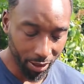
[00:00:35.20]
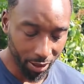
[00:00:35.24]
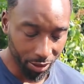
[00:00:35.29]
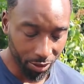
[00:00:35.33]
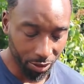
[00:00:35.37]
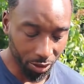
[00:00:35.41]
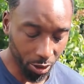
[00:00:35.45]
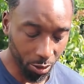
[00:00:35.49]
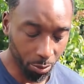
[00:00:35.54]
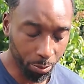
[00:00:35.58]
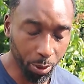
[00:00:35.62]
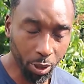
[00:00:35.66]

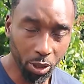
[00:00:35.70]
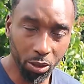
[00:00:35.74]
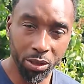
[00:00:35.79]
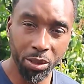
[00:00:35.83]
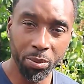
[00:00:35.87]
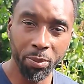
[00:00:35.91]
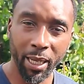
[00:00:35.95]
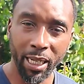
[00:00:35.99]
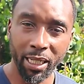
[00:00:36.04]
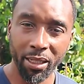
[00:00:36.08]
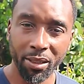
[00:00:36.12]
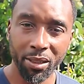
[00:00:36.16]
So box
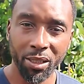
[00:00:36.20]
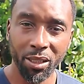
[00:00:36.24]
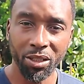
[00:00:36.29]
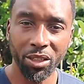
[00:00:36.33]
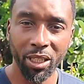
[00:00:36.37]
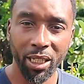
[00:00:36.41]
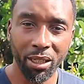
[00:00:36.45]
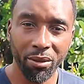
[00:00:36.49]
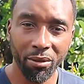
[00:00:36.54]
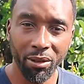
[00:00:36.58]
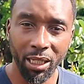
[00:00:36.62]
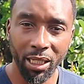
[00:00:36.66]
spanners are
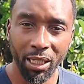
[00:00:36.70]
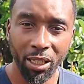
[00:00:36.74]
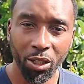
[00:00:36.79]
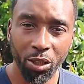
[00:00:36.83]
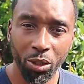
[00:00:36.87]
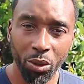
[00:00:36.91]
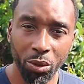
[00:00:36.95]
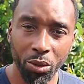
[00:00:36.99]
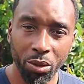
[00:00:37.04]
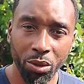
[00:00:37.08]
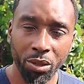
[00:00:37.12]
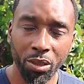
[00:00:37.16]
generally
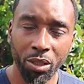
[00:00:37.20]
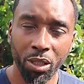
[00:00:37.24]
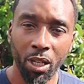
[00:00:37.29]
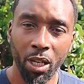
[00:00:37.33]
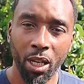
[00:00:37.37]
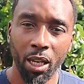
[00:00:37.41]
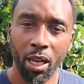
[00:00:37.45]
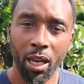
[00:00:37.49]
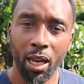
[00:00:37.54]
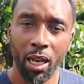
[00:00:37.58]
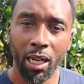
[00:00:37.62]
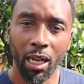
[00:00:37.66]
used
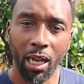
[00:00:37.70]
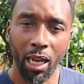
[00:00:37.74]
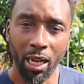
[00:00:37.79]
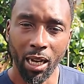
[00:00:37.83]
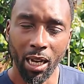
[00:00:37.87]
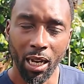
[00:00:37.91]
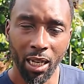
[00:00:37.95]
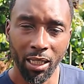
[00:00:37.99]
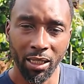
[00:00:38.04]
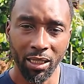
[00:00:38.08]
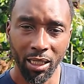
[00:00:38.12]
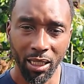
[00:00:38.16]
like
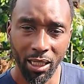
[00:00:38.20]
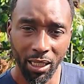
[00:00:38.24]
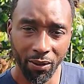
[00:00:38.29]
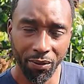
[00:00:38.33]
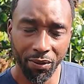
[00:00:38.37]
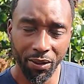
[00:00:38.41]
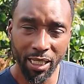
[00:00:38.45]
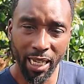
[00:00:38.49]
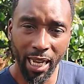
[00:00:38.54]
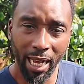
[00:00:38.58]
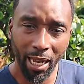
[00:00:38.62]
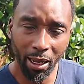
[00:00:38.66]

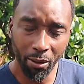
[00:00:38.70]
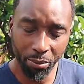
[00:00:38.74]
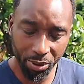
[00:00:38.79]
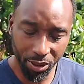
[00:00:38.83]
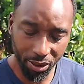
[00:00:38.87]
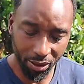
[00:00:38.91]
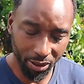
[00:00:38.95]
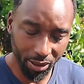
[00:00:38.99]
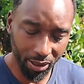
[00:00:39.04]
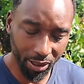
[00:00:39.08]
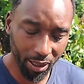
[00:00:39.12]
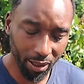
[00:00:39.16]
underneath taps
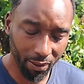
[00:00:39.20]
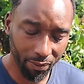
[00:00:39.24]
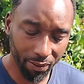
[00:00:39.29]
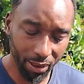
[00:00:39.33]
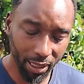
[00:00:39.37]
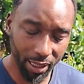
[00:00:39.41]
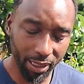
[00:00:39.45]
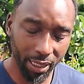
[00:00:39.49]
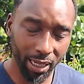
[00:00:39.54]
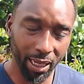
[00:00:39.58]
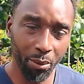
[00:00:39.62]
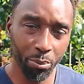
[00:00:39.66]
and stuff
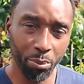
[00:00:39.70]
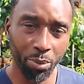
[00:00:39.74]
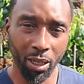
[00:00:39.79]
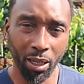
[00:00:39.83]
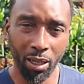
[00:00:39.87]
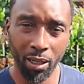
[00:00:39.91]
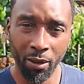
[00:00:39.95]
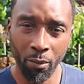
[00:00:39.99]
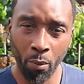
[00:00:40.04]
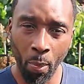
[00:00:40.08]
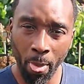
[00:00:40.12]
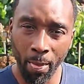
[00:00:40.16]
like that,
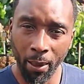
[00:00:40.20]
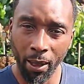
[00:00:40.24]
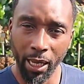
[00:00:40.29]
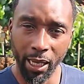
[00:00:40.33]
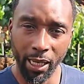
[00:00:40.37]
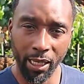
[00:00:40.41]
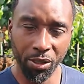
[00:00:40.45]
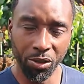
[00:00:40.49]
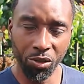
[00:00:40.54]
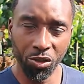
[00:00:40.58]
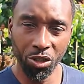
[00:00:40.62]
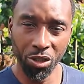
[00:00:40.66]
but
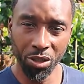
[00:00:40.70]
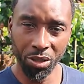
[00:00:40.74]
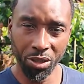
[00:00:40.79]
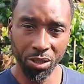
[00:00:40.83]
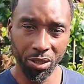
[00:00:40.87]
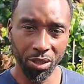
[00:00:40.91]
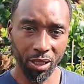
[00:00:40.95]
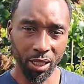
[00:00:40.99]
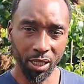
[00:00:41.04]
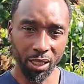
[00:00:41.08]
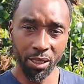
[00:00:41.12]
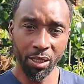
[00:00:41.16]
it's
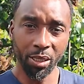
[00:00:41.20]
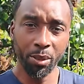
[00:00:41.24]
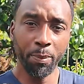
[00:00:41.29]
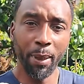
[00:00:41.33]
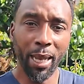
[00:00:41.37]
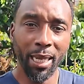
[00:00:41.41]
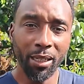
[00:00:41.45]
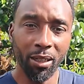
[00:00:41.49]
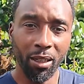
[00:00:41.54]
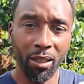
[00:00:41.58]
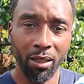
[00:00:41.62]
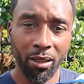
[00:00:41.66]
just a
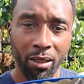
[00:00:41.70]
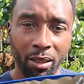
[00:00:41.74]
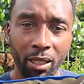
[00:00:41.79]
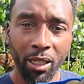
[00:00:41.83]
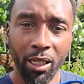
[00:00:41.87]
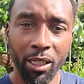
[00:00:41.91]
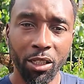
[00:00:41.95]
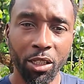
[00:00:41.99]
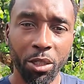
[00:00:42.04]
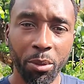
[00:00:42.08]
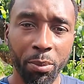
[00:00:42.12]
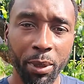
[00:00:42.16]
spanner
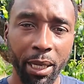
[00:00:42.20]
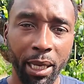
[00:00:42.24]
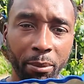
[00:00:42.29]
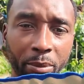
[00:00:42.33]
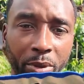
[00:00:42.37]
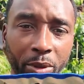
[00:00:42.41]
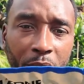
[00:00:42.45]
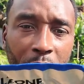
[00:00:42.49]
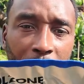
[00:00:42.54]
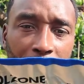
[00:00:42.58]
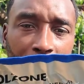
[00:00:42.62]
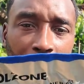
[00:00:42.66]
to be
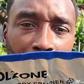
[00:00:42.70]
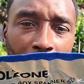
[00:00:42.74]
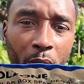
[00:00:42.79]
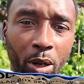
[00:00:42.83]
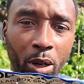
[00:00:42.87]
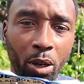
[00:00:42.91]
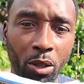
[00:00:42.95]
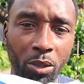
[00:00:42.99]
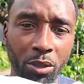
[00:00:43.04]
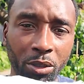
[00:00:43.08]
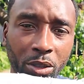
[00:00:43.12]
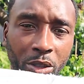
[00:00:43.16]
able to
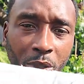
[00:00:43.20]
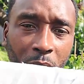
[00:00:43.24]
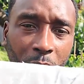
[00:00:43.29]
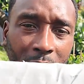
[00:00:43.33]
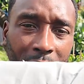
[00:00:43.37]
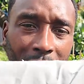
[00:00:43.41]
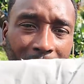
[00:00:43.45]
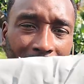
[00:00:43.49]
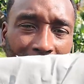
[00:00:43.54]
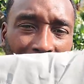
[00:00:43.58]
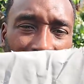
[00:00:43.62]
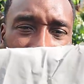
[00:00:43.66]
put onto a
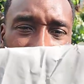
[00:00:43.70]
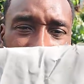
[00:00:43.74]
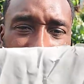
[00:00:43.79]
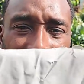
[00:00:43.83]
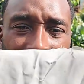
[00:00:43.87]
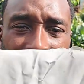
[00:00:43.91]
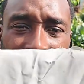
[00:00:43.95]
size.